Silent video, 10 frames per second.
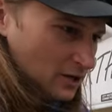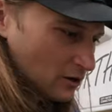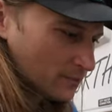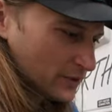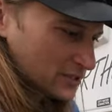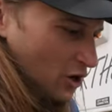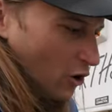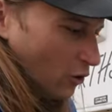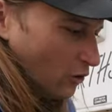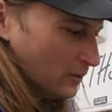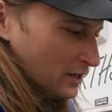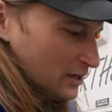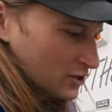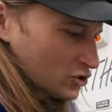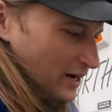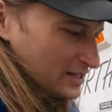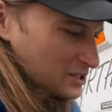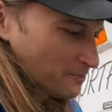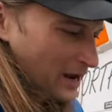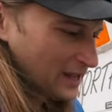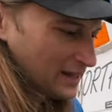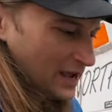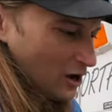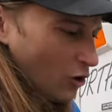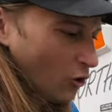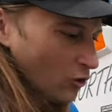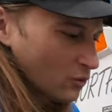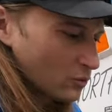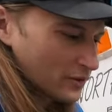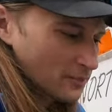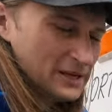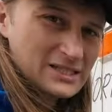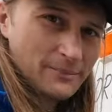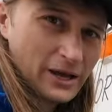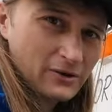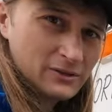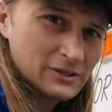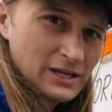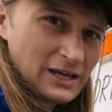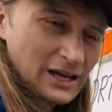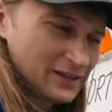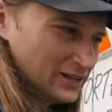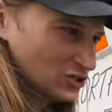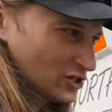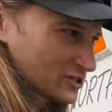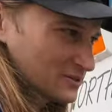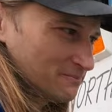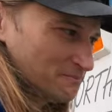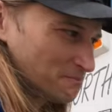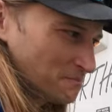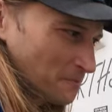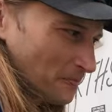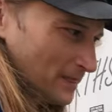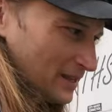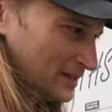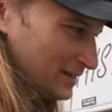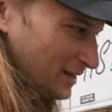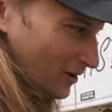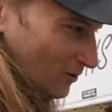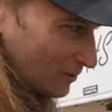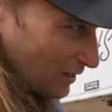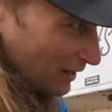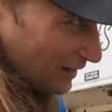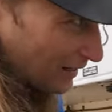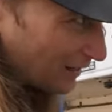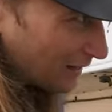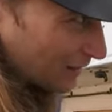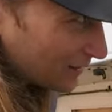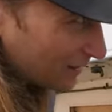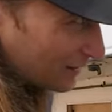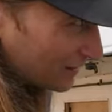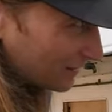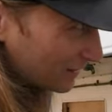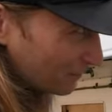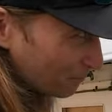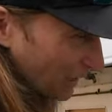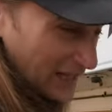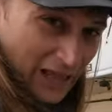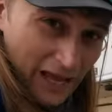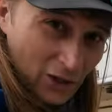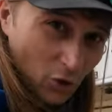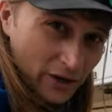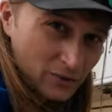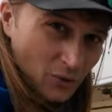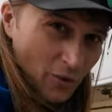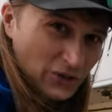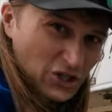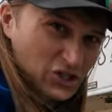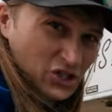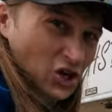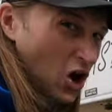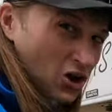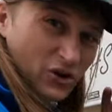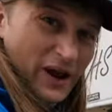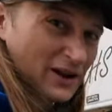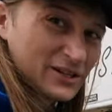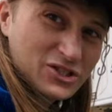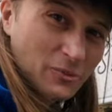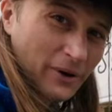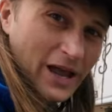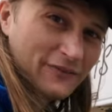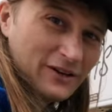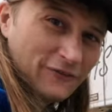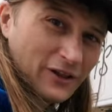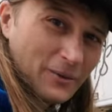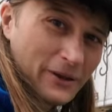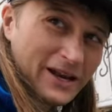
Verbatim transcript: you know, it's a hole, trying to span that hole with a piece of metal and then just, you know, uh, play landlord where we just caulk around it super heavy to fill up